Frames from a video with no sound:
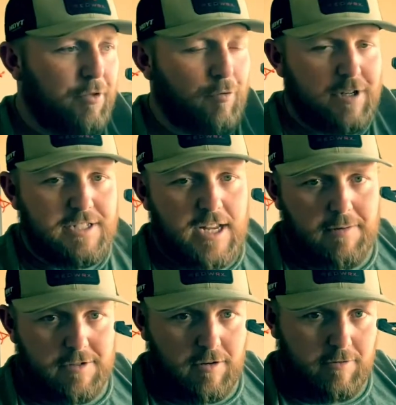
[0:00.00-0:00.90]
3 steps
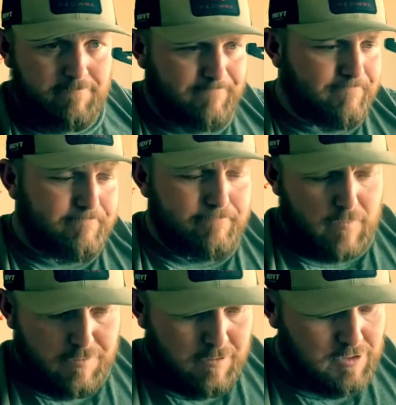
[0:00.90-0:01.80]
on them.
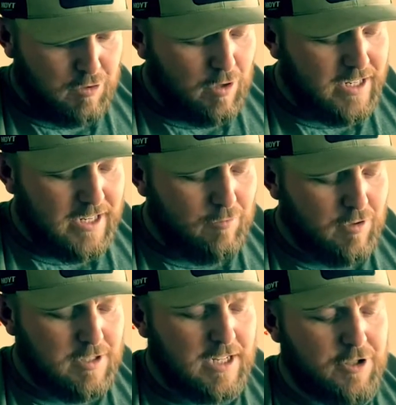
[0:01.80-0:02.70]
So what I did
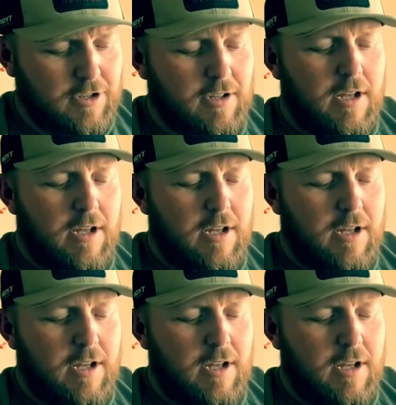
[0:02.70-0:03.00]
was I took